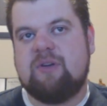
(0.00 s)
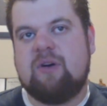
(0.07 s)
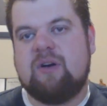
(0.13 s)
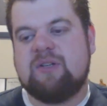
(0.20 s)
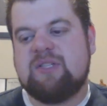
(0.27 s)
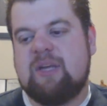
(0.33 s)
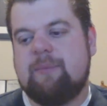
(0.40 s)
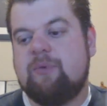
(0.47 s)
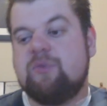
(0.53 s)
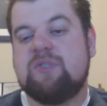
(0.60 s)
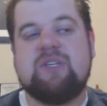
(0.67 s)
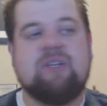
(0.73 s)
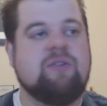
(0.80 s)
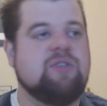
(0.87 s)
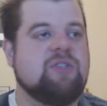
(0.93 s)
There are some who
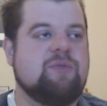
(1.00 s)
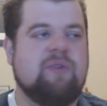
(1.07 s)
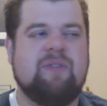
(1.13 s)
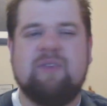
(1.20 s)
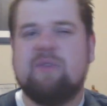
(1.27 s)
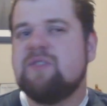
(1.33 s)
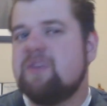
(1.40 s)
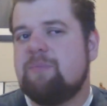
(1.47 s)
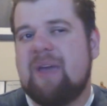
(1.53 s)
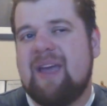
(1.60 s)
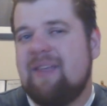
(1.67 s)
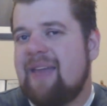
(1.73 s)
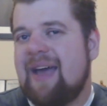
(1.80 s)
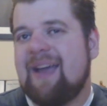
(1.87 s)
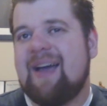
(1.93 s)
still just refuse to
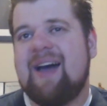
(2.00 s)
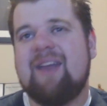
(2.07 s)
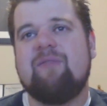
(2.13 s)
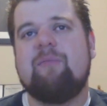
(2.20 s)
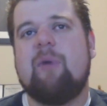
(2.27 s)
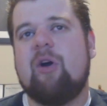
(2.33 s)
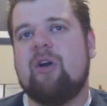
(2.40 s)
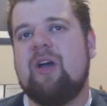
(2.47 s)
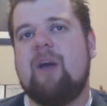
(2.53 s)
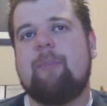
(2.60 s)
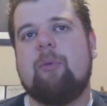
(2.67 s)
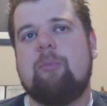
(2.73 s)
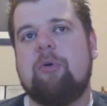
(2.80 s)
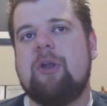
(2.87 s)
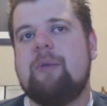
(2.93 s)
pay that kind of
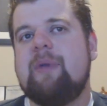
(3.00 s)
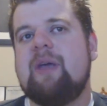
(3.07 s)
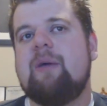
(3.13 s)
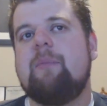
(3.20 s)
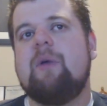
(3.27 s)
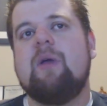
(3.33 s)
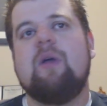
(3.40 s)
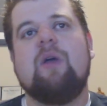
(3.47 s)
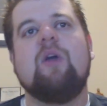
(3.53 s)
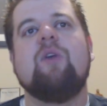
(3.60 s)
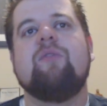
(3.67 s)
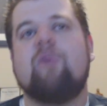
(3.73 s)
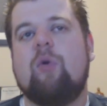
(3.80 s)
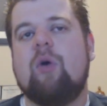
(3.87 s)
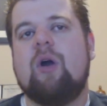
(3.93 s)
markup or premium
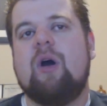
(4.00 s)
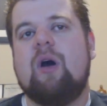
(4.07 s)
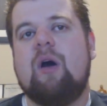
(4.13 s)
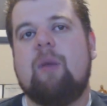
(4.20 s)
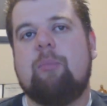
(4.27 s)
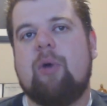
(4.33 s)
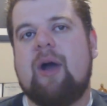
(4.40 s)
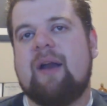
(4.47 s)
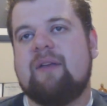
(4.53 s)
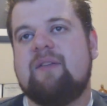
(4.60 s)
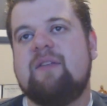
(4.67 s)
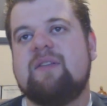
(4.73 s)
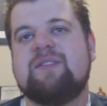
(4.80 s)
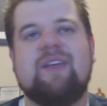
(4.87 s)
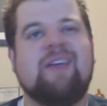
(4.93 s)
for a product
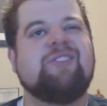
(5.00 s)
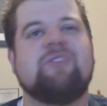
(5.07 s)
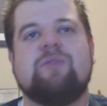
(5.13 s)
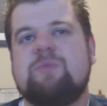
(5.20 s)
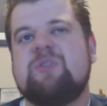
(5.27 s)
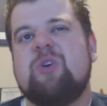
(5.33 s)
of this nature.